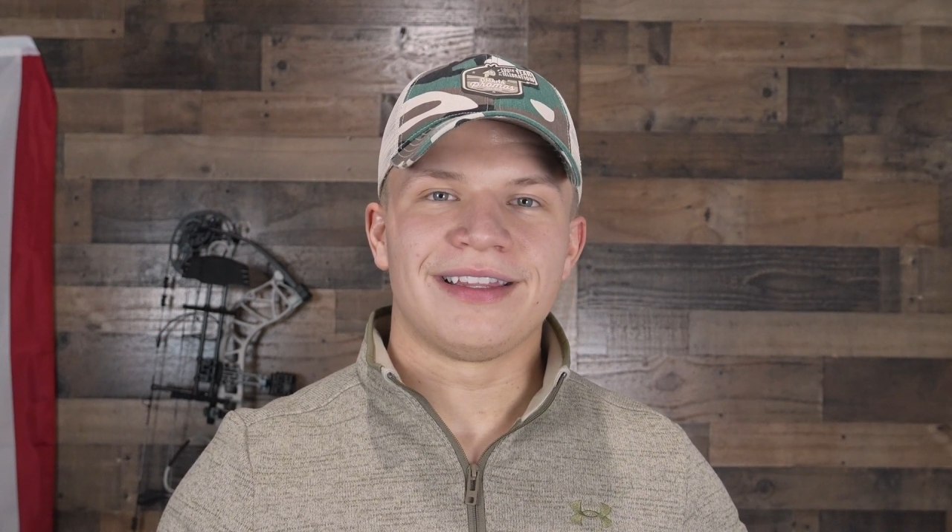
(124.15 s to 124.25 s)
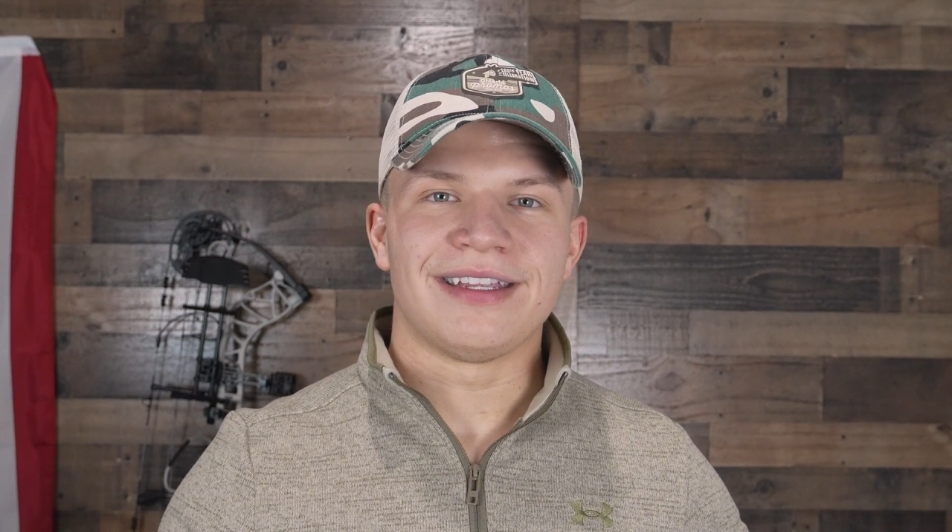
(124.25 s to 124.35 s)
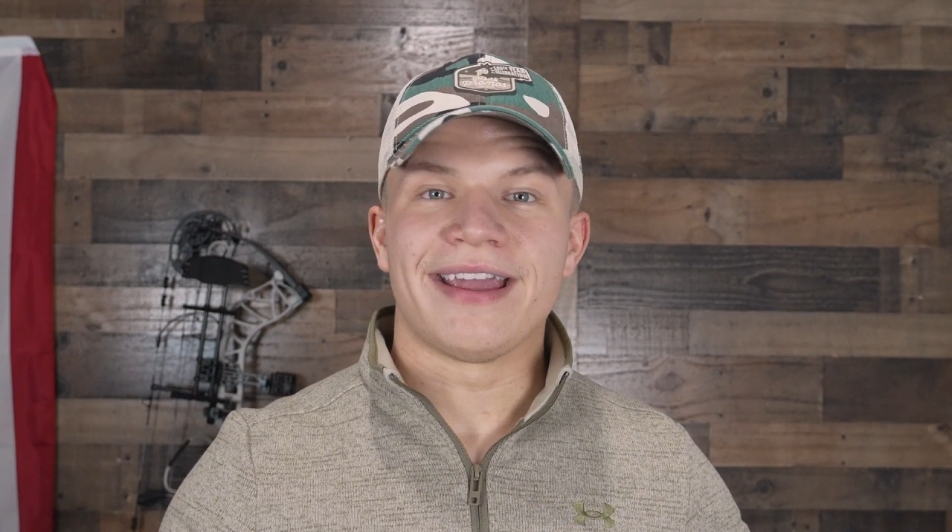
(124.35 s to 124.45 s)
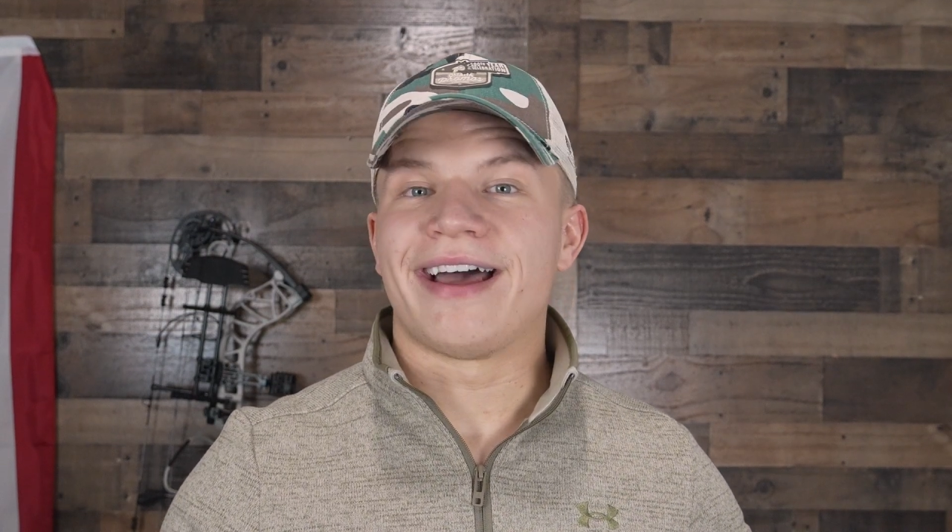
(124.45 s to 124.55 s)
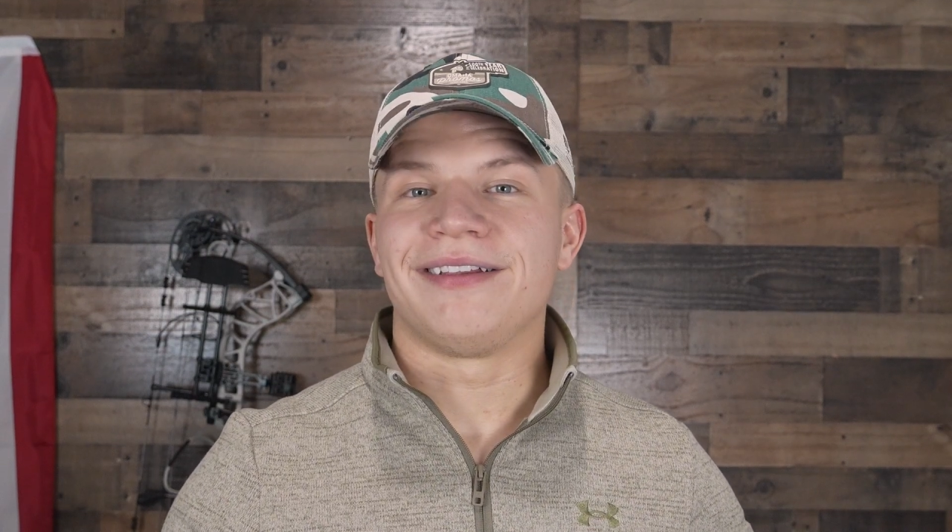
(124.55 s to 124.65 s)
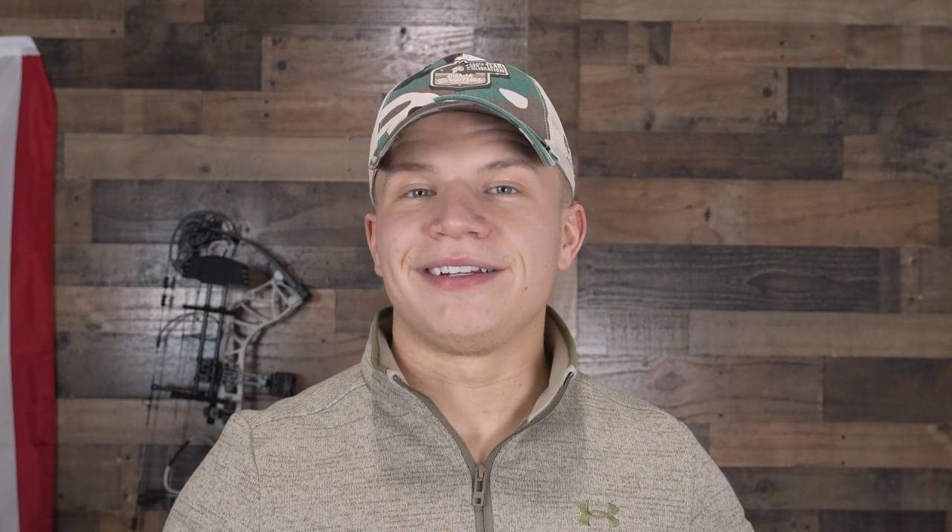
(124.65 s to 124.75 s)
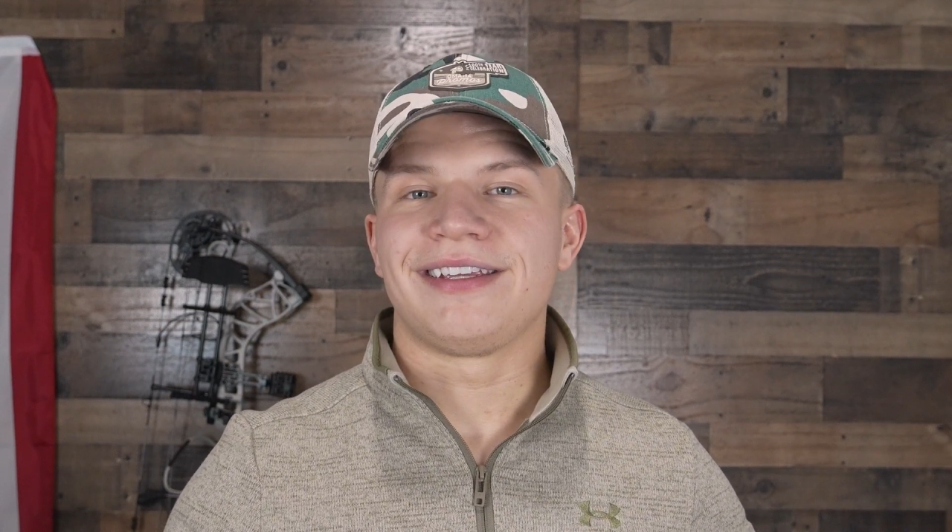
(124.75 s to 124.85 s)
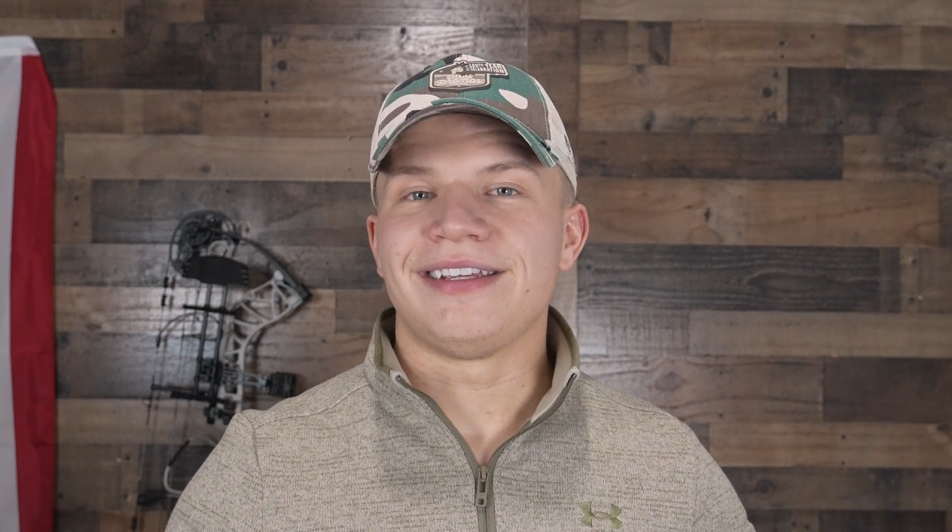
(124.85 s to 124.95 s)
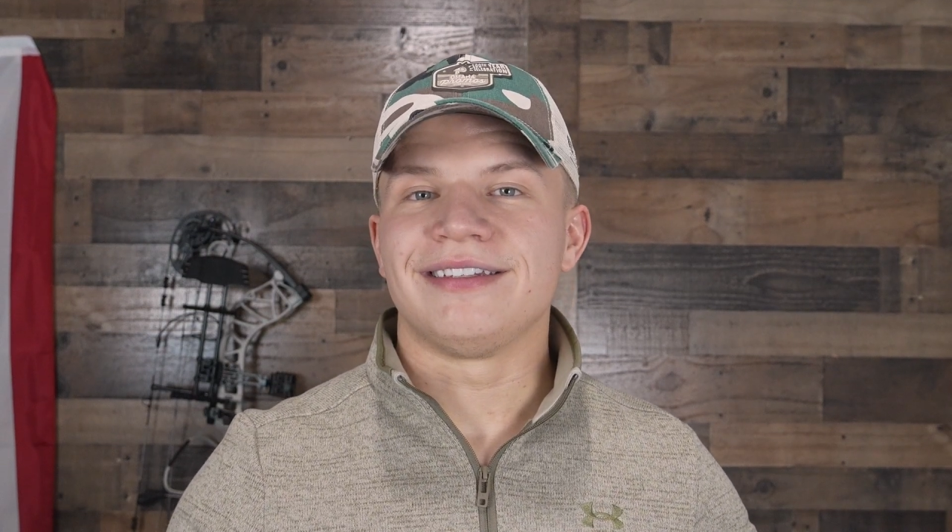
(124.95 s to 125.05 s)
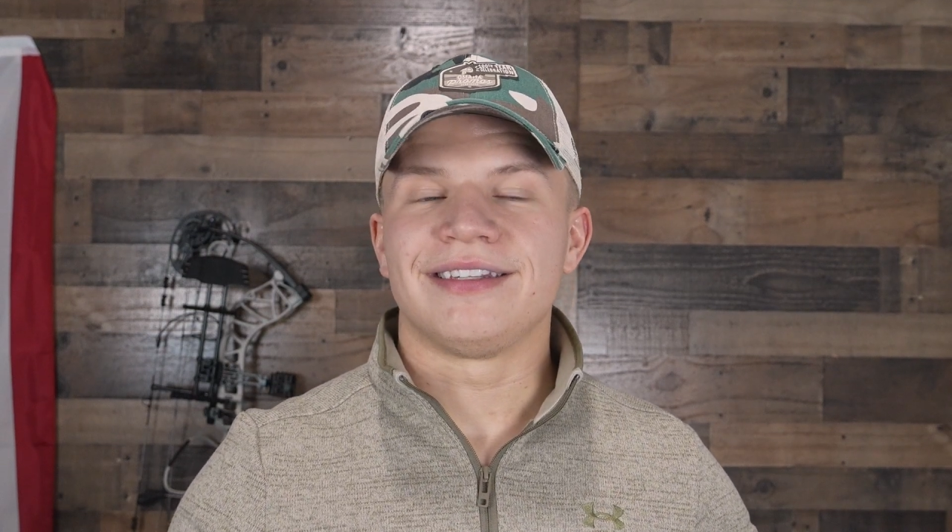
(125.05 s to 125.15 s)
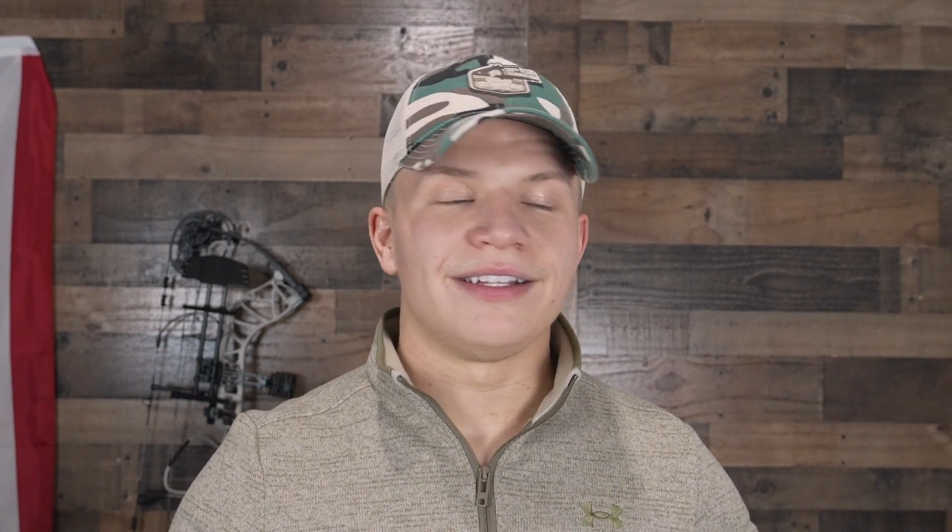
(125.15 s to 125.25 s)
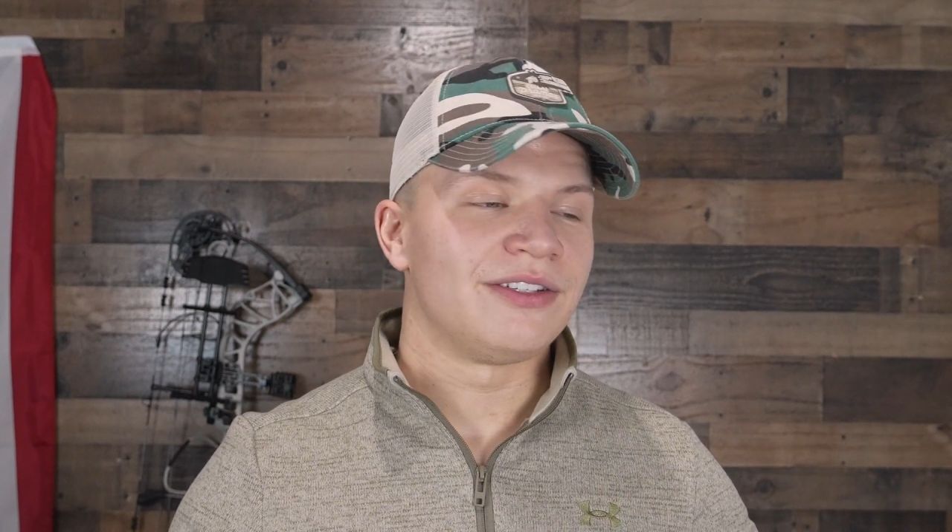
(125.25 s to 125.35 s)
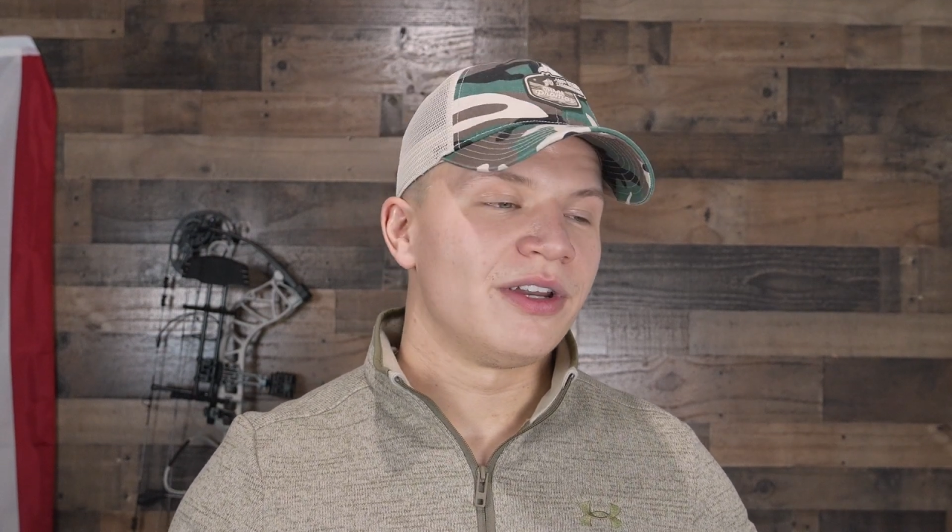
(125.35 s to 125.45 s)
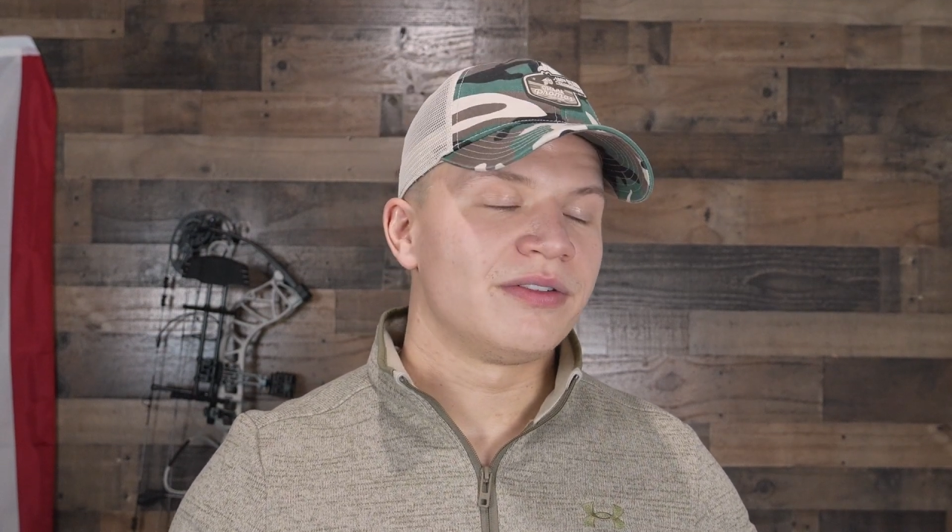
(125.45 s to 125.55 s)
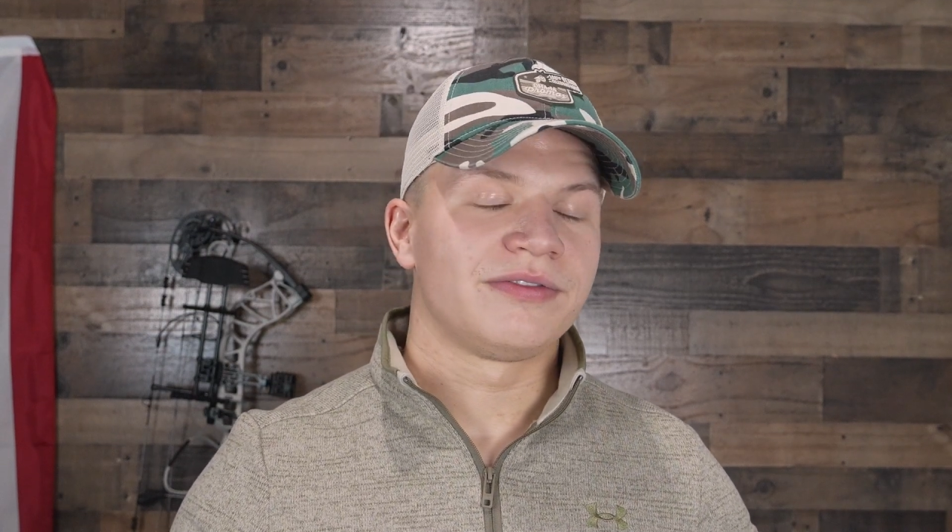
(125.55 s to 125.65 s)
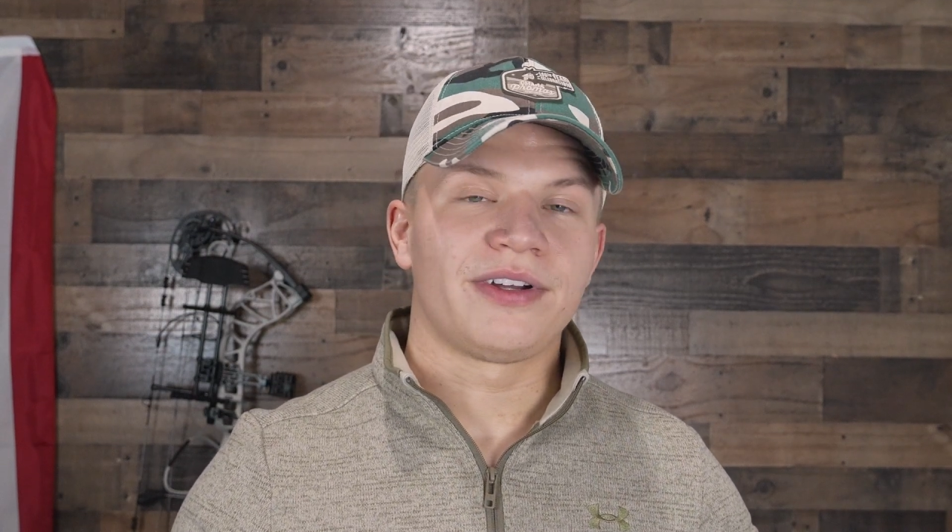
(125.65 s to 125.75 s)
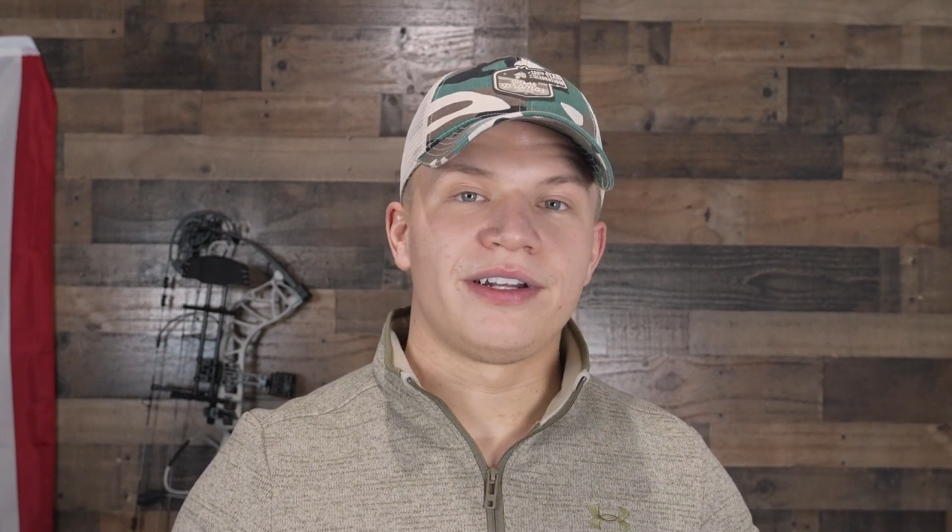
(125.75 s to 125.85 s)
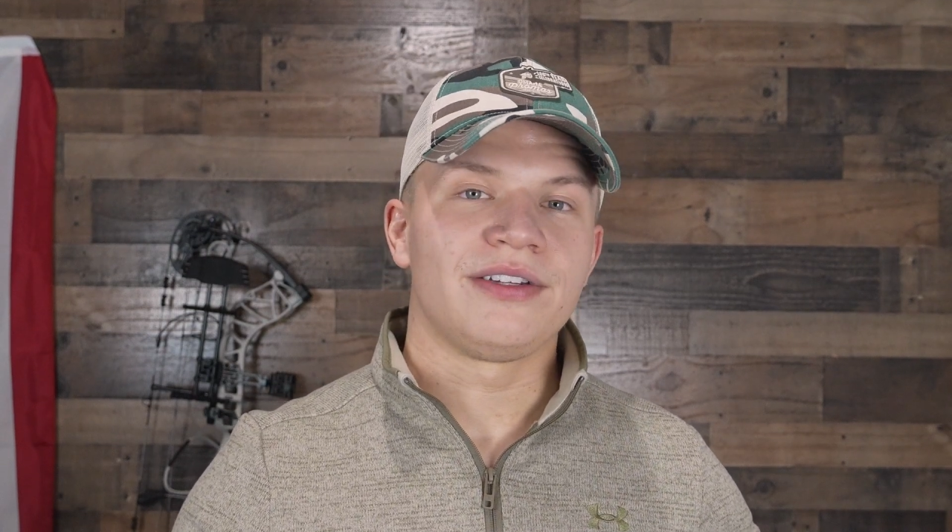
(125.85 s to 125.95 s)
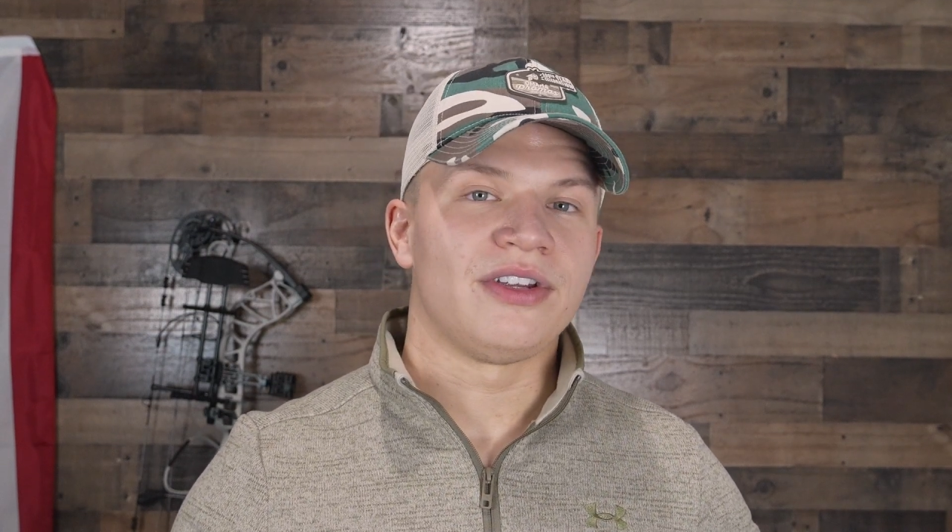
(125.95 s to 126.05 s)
the Allen keys. It's no fun.